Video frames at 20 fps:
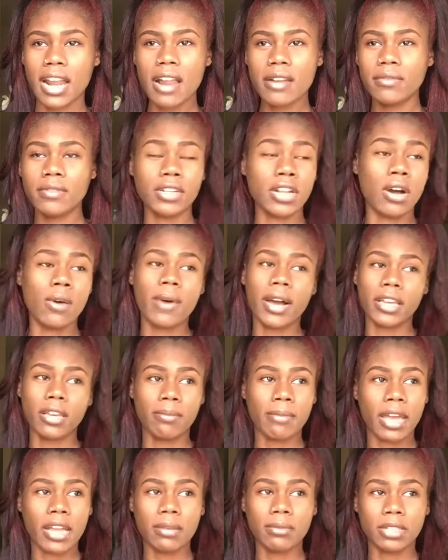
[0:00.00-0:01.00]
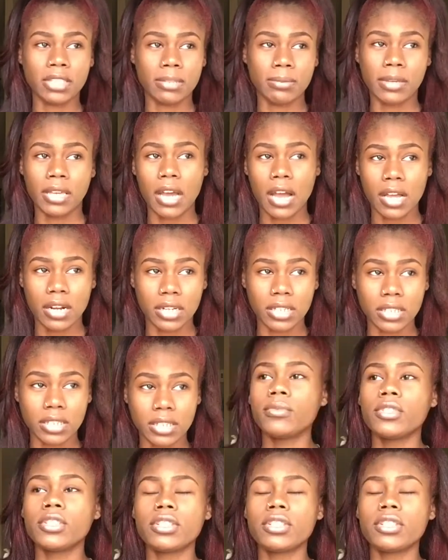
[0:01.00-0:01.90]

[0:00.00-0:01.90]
I don't even know why you're mad at me, to be honest.